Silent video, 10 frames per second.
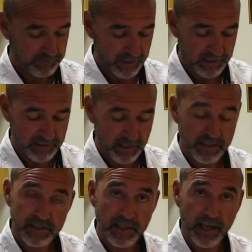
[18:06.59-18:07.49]
And it's not
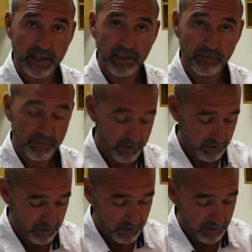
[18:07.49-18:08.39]
as tacky.
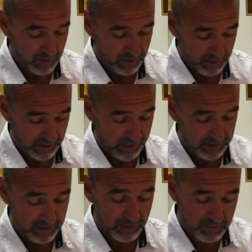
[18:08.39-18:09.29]
It
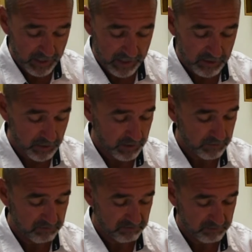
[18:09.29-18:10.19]
has some tack to it,
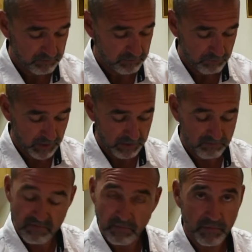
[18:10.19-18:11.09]

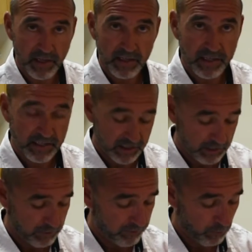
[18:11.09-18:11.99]
but not like it
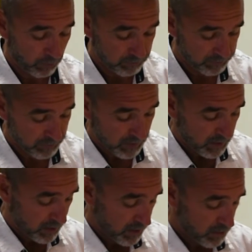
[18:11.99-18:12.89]
did before.
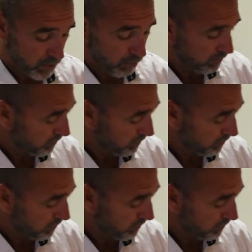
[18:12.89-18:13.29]
So